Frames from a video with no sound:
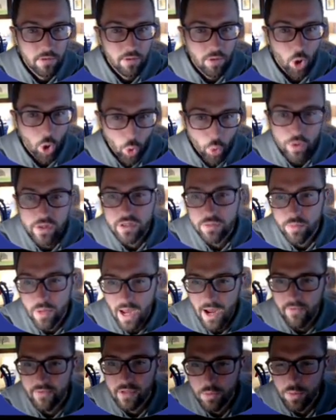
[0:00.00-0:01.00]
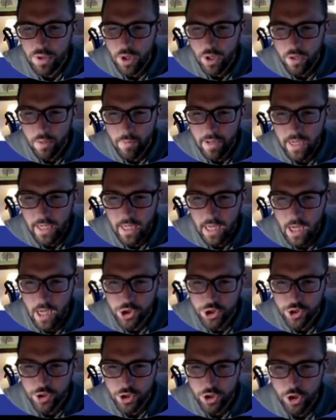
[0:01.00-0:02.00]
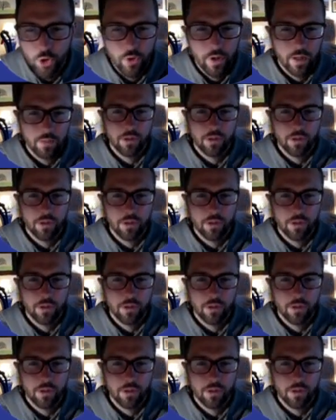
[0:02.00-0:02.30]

always having to be on the medication? You know what I